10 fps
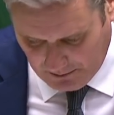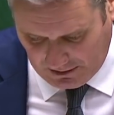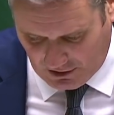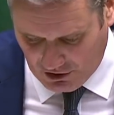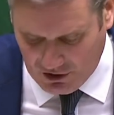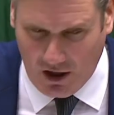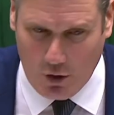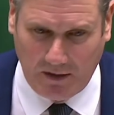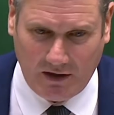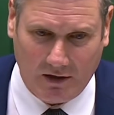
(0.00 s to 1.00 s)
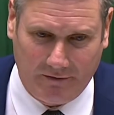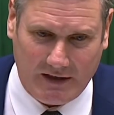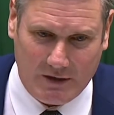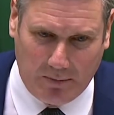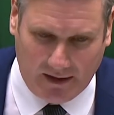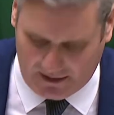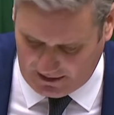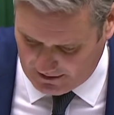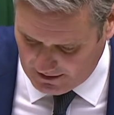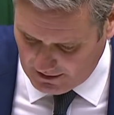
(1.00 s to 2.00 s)
because nobody could have
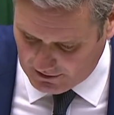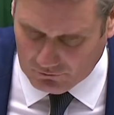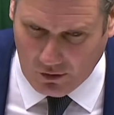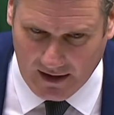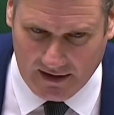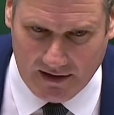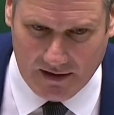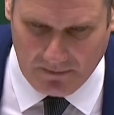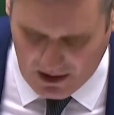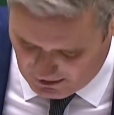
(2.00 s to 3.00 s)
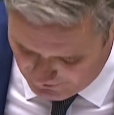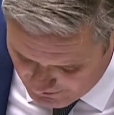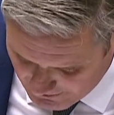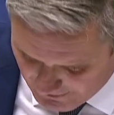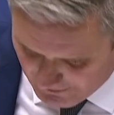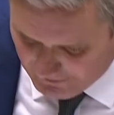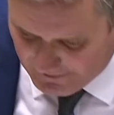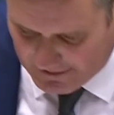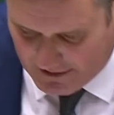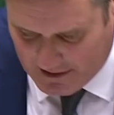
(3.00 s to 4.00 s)
expected the rise in demand?
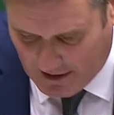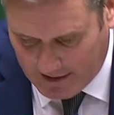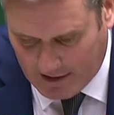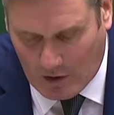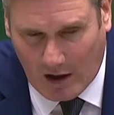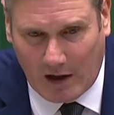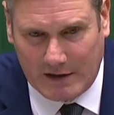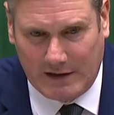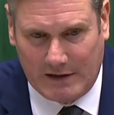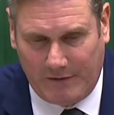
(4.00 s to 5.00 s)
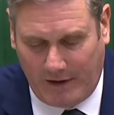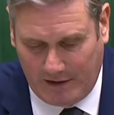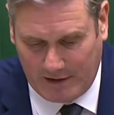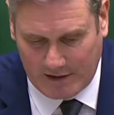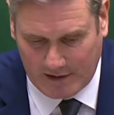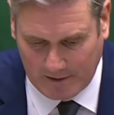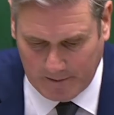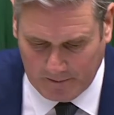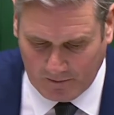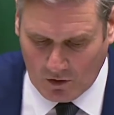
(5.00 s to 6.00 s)
That's the Dido Harding defence.
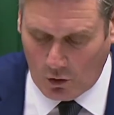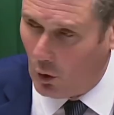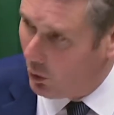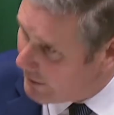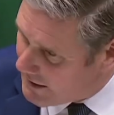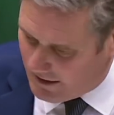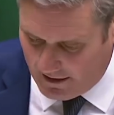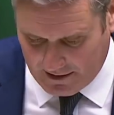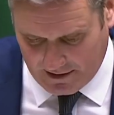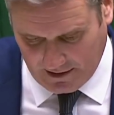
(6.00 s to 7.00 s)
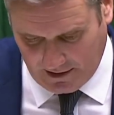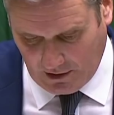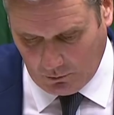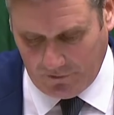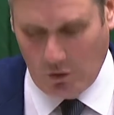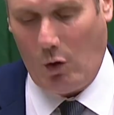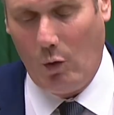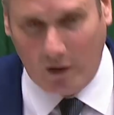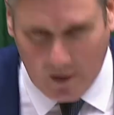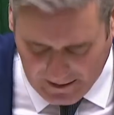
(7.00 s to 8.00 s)
Or is it we've got
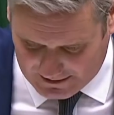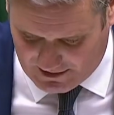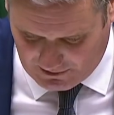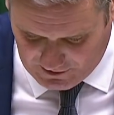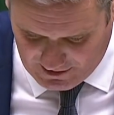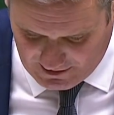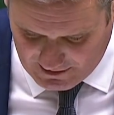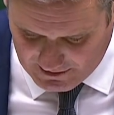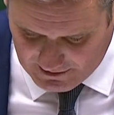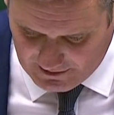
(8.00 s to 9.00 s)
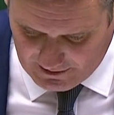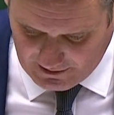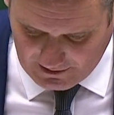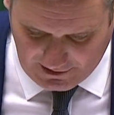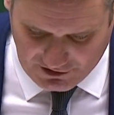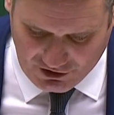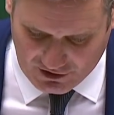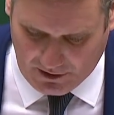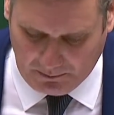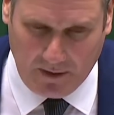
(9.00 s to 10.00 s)
all the capacity we need, it's
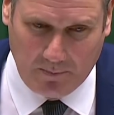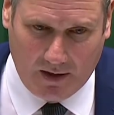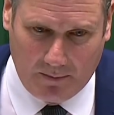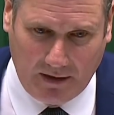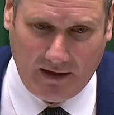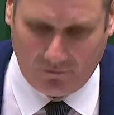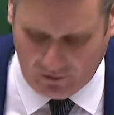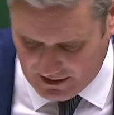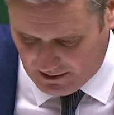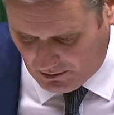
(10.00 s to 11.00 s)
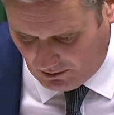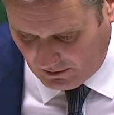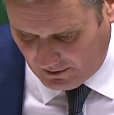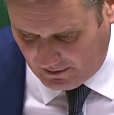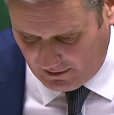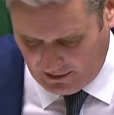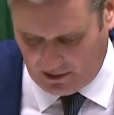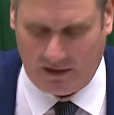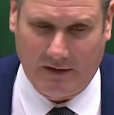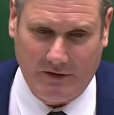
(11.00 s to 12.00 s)
just that people are being unreasonable in
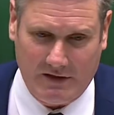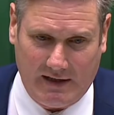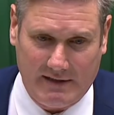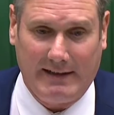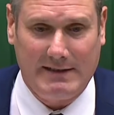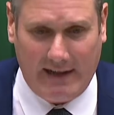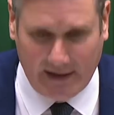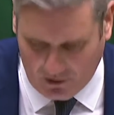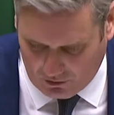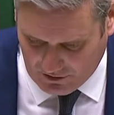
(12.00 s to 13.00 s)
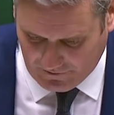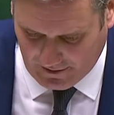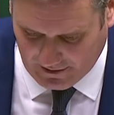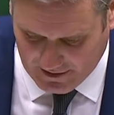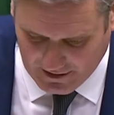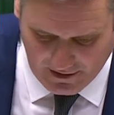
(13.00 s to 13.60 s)
asking for tests? That's the Hancock defence.